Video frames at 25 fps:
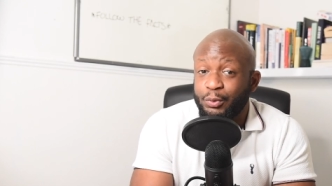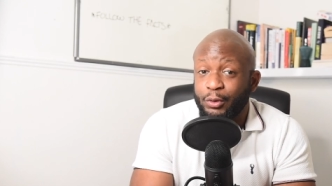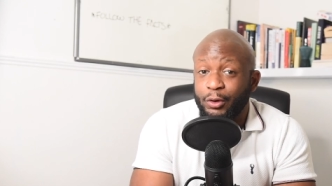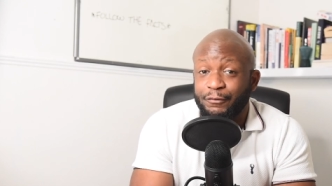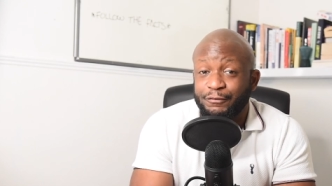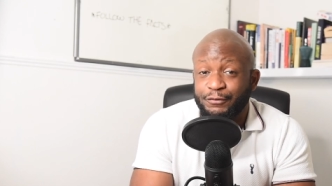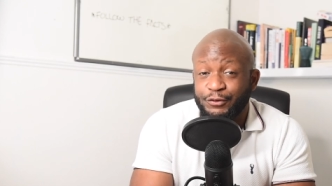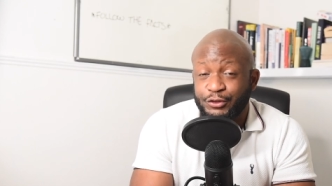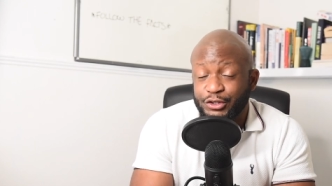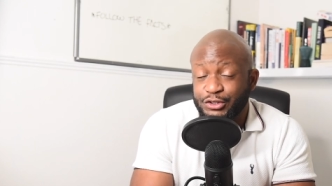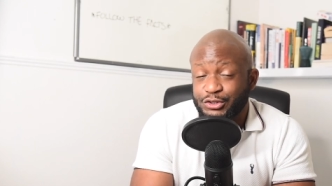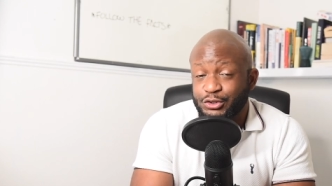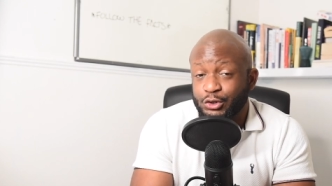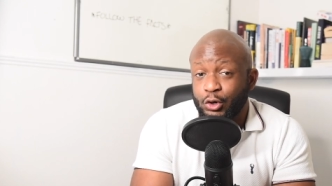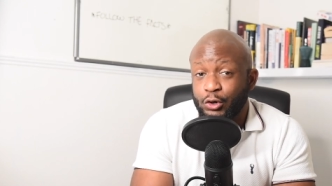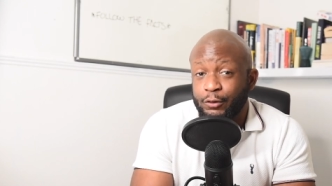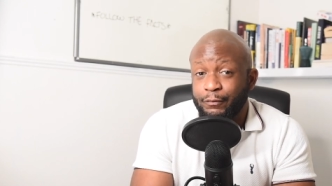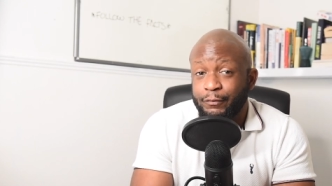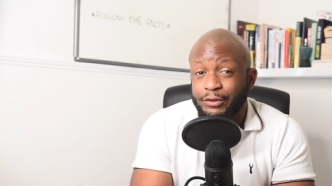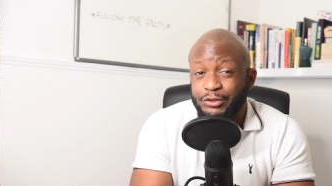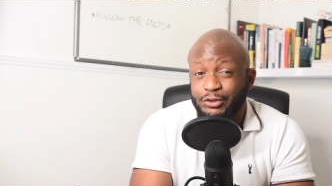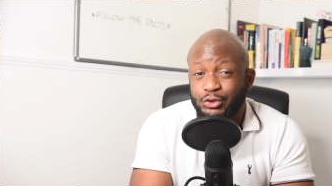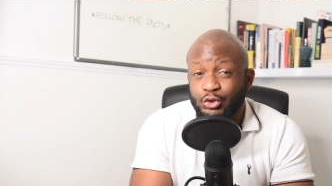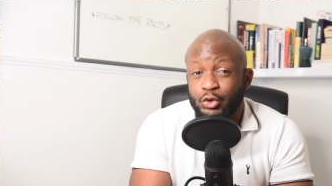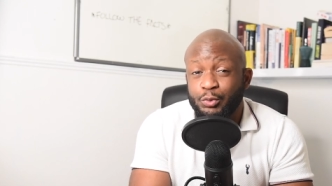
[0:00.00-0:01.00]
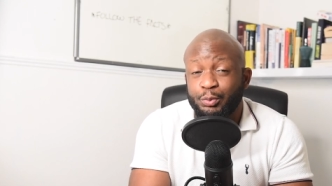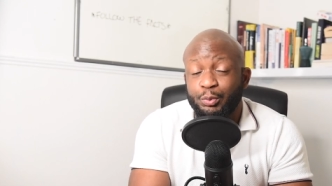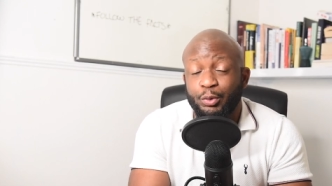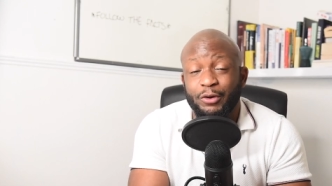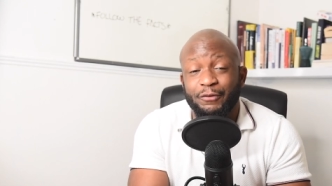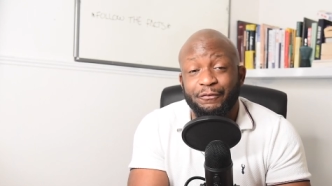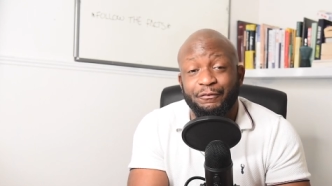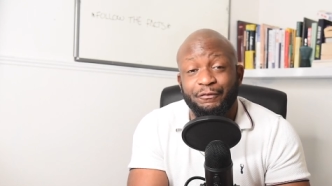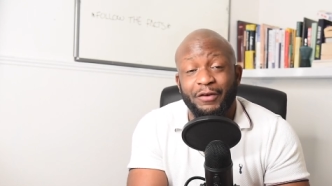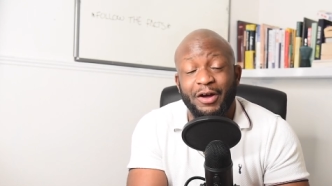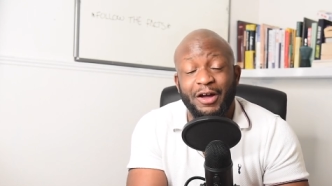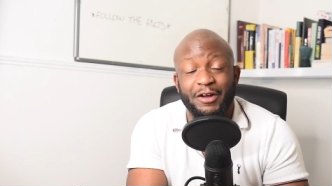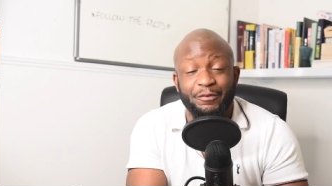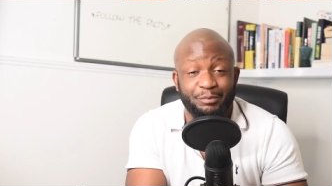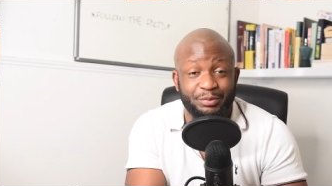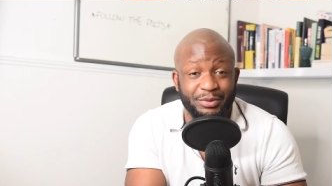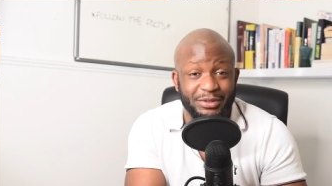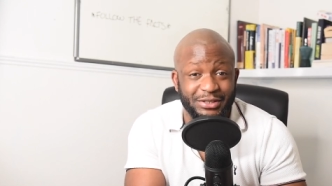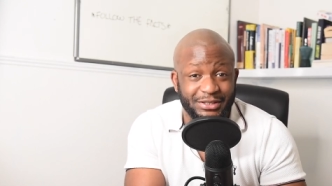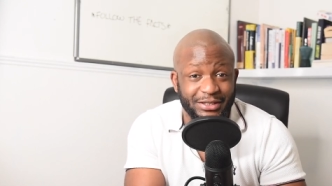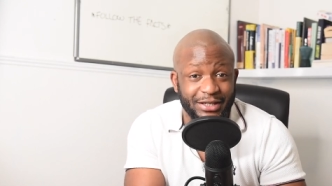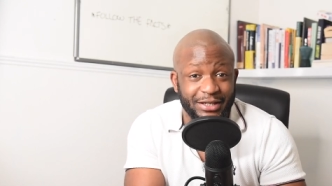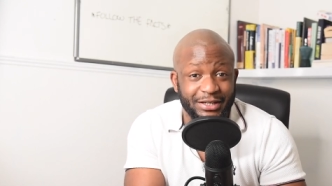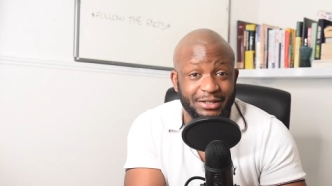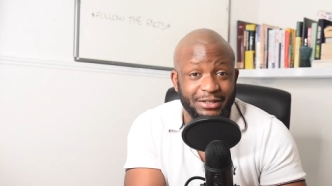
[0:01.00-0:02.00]
of just over
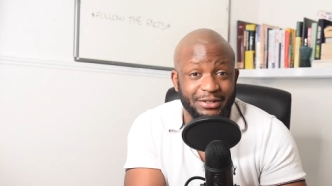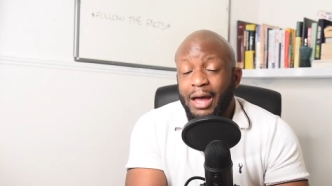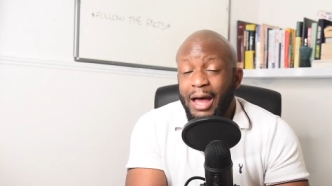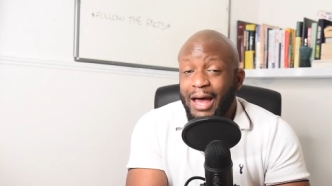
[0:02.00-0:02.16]
2.5%,